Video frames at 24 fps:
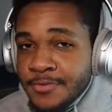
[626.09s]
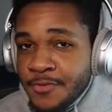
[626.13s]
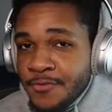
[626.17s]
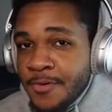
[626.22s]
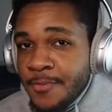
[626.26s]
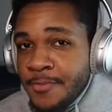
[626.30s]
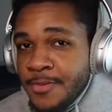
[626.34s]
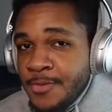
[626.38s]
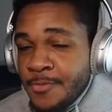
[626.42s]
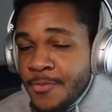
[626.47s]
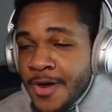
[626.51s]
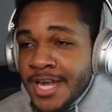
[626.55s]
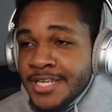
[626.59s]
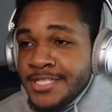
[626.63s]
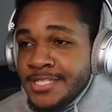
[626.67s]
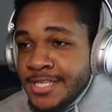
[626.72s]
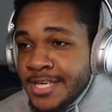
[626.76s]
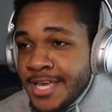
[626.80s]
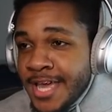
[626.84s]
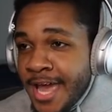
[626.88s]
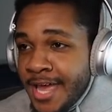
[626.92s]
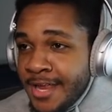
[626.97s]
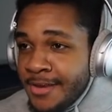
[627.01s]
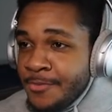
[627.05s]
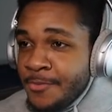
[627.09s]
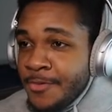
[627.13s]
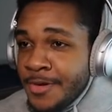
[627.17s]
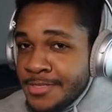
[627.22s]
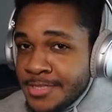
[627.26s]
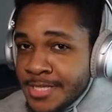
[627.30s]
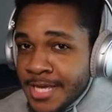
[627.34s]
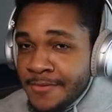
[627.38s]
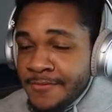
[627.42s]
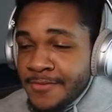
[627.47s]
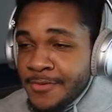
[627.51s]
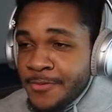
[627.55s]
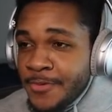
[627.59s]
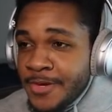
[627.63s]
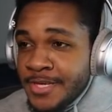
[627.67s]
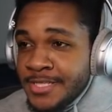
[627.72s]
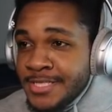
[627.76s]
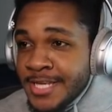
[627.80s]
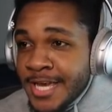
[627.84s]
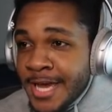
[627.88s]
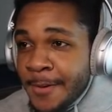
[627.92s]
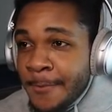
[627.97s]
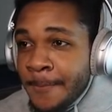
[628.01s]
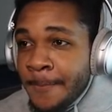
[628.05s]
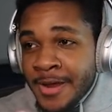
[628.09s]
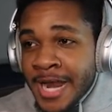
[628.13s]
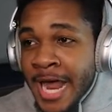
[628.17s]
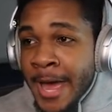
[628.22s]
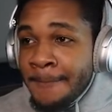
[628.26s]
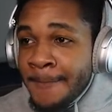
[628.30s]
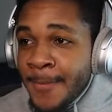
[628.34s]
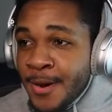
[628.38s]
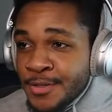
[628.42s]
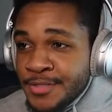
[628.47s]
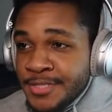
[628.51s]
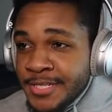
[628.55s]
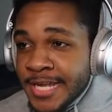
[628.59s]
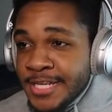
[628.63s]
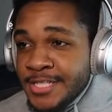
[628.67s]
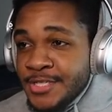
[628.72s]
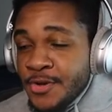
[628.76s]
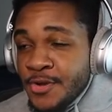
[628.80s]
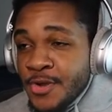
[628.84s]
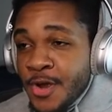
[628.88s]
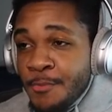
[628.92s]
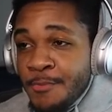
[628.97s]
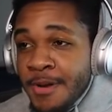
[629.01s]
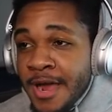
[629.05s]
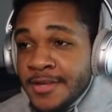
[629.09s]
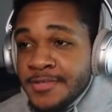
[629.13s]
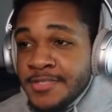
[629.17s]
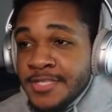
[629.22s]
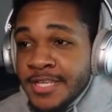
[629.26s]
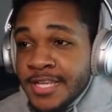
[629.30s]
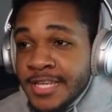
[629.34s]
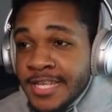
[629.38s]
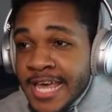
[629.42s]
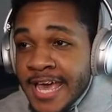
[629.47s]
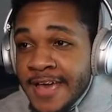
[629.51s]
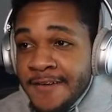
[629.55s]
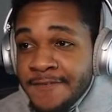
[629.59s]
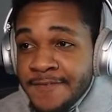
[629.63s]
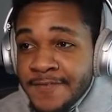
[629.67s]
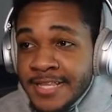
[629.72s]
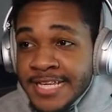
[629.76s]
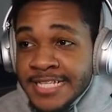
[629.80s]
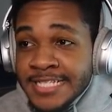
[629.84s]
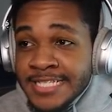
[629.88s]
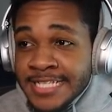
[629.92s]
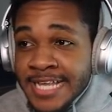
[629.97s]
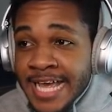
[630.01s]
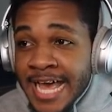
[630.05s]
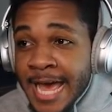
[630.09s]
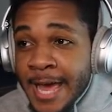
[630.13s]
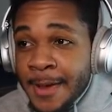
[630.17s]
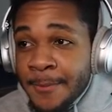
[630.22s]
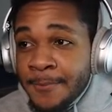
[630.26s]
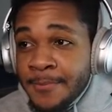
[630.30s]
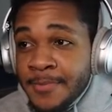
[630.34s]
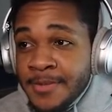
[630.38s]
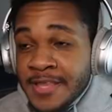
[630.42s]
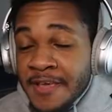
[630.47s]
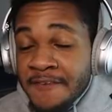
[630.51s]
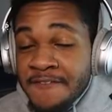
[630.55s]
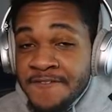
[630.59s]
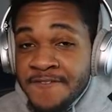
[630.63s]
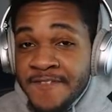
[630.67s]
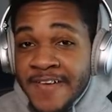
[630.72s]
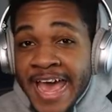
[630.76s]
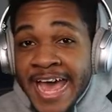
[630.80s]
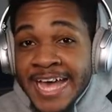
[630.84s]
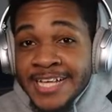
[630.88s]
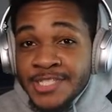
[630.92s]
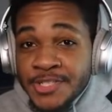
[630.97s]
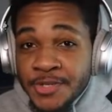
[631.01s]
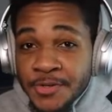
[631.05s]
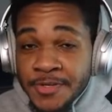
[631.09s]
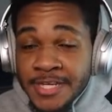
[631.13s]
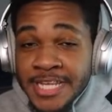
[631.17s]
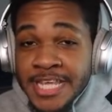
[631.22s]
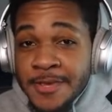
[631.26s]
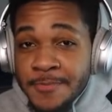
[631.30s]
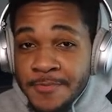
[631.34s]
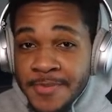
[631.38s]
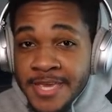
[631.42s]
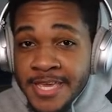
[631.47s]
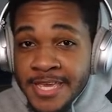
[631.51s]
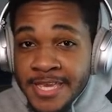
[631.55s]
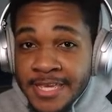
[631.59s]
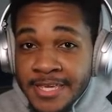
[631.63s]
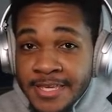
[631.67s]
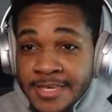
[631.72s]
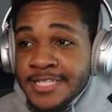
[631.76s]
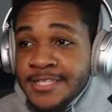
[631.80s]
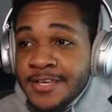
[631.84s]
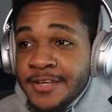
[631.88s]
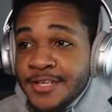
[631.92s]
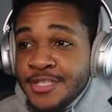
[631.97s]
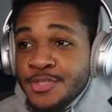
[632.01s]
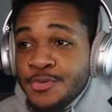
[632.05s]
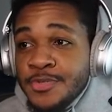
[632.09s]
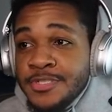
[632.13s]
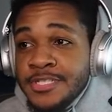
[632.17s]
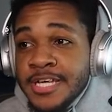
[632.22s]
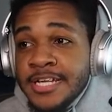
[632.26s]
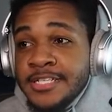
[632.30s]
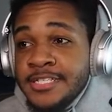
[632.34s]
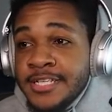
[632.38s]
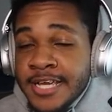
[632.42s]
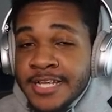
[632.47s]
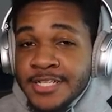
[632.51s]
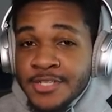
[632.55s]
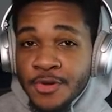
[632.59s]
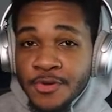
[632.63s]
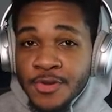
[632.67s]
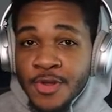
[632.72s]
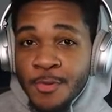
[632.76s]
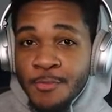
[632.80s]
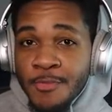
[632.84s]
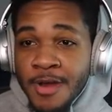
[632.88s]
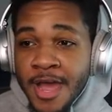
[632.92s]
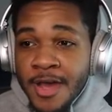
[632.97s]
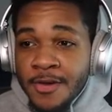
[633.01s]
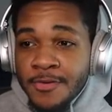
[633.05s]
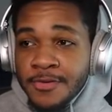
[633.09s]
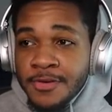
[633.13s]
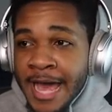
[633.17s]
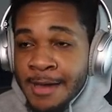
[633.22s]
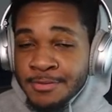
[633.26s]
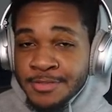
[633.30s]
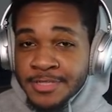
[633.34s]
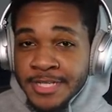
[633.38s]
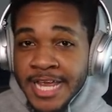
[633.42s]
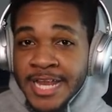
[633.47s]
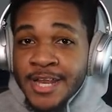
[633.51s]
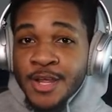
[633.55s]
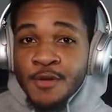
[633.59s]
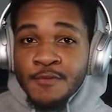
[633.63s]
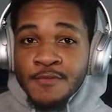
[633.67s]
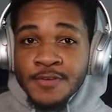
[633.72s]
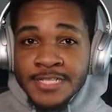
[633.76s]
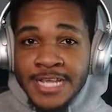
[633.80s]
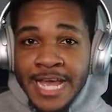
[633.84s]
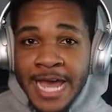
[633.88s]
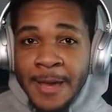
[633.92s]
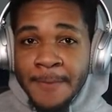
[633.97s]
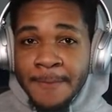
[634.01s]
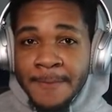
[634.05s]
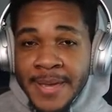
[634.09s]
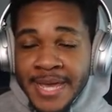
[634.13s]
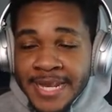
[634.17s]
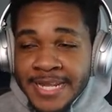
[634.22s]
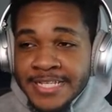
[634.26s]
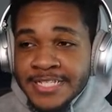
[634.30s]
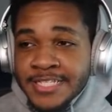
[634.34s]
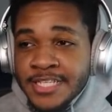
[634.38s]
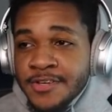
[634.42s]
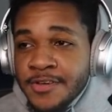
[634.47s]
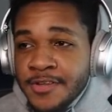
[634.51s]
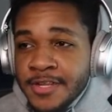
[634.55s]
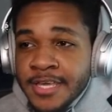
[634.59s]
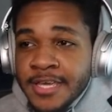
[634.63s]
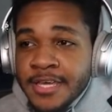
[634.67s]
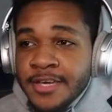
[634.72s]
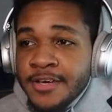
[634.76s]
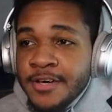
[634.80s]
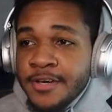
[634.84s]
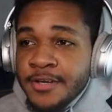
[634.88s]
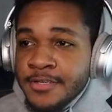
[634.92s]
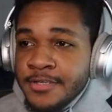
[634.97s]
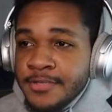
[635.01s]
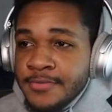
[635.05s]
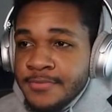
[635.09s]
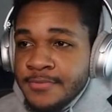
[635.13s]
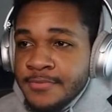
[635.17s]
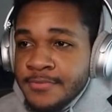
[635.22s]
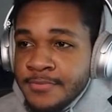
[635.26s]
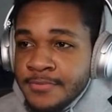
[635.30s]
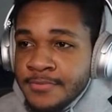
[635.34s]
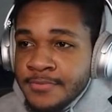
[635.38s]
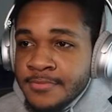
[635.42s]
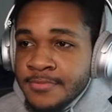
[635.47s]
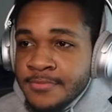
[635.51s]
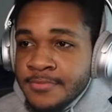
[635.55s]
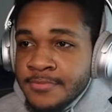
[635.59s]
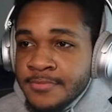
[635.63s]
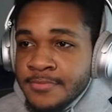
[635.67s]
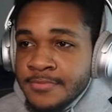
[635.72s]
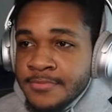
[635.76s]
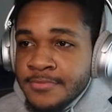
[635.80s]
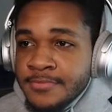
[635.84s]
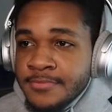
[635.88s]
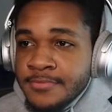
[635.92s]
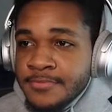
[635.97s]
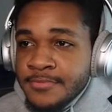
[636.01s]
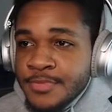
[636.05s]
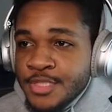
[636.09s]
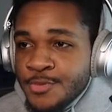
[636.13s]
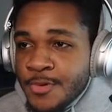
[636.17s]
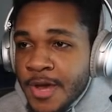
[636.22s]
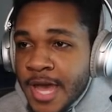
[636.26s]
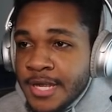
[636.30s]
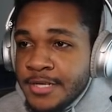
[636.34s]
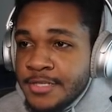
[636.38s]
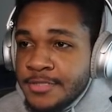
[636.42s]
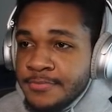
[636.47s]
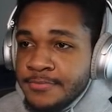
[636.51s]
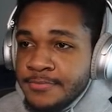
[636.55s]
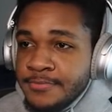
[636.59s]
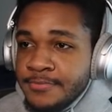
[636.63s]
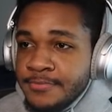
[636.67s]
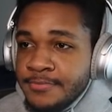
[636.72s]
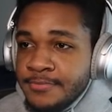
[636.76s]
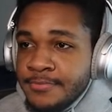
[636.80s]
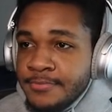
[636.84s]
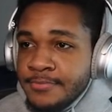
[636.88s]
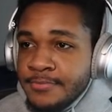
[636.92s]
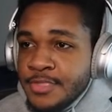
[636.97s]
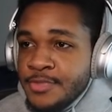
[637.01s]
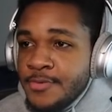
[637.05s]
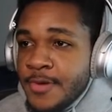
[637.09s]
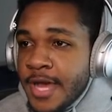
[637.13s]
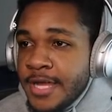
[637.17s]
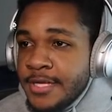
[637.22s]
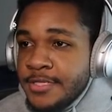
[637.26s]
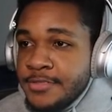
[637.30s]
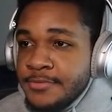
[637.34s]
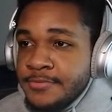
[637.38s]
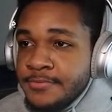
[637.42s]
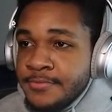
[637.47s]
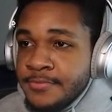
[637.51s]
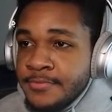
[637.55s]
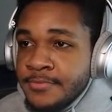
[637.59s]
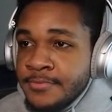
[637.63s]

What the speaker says: You feel me? Watch it again. One time for the one time. When I motion Antonio Brown to the left, this time the faster DB is going to switch out to Antonio Brown. I'm shading over top and he's still going to get cooked. Just watch. Just watch.